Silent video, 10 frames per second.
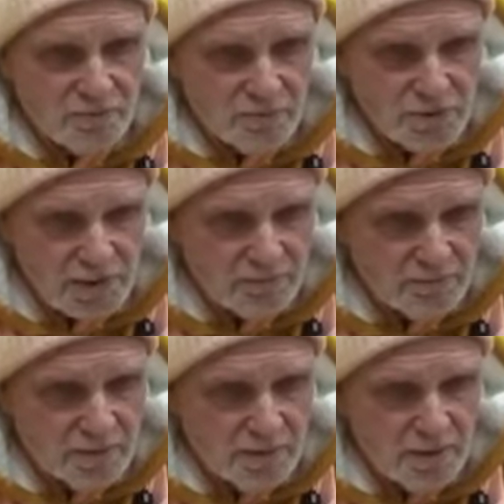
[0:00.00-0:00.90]
for
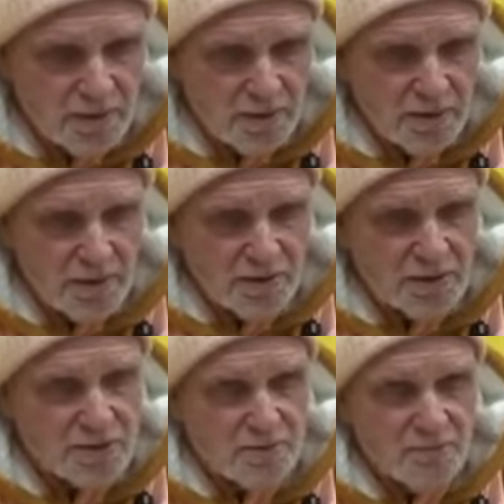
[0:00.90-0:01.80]
some there
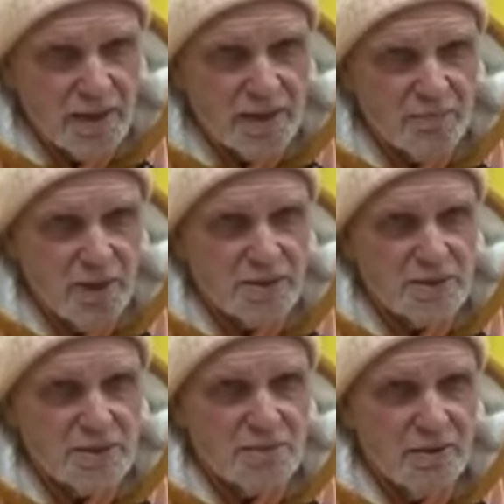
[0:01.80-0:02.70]
are many
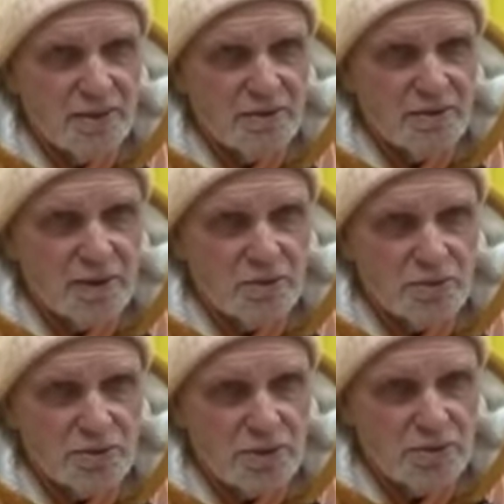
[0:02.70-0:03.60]
pluses about it, and
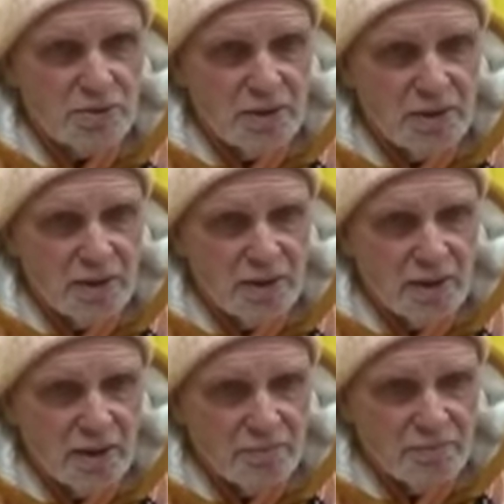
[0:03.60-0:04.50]
also
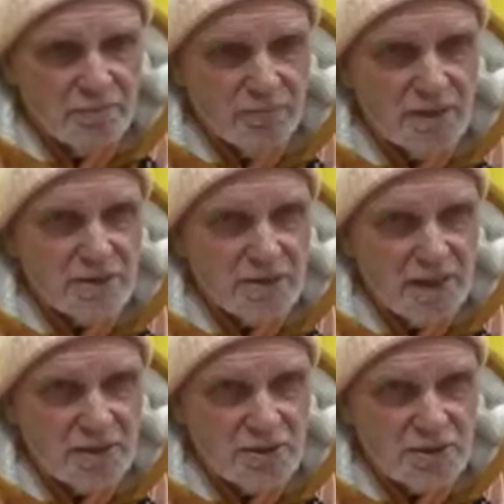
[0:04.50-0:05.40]
there's
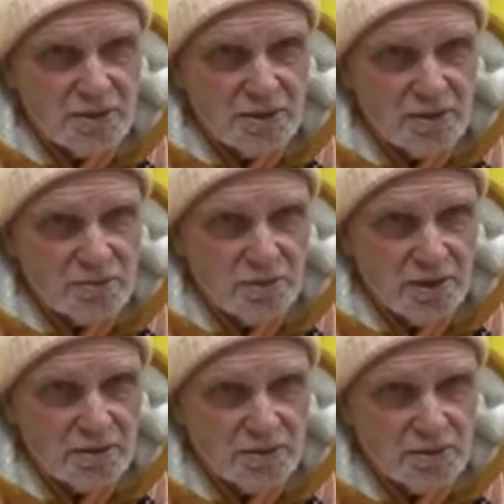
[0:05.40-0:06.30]
dangers in it as
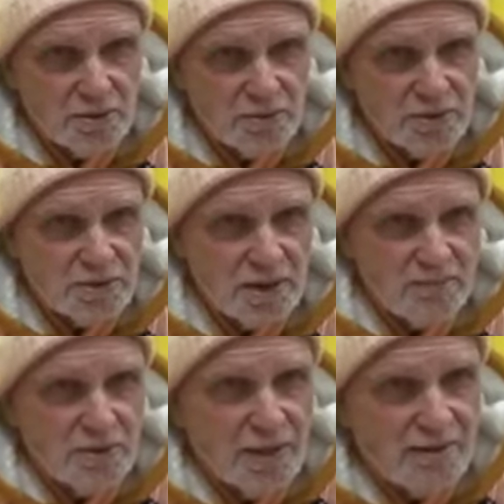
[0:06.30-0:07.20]
well. So we just have
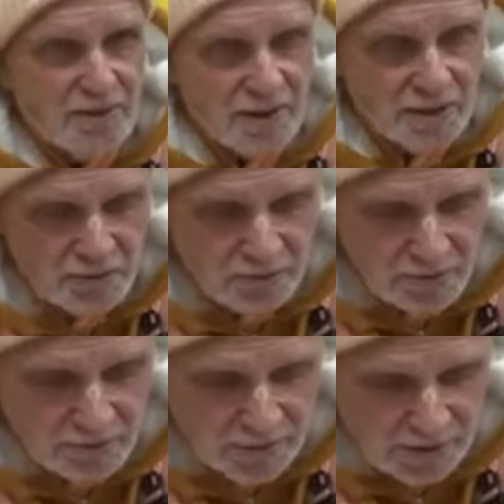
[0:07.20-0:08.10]
to navigate
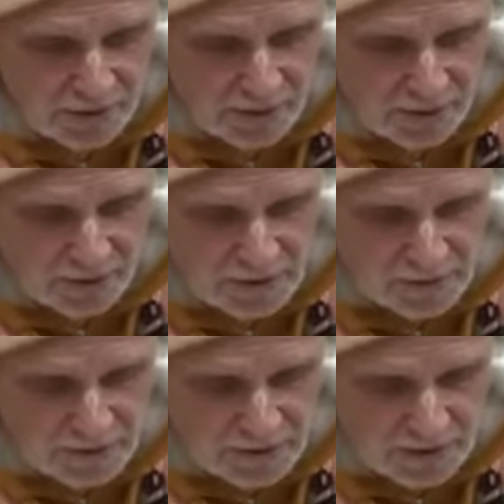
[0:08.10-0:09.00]
through this
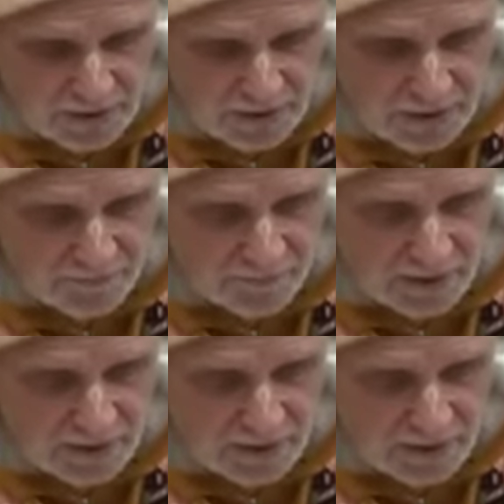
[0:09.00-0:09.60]
particular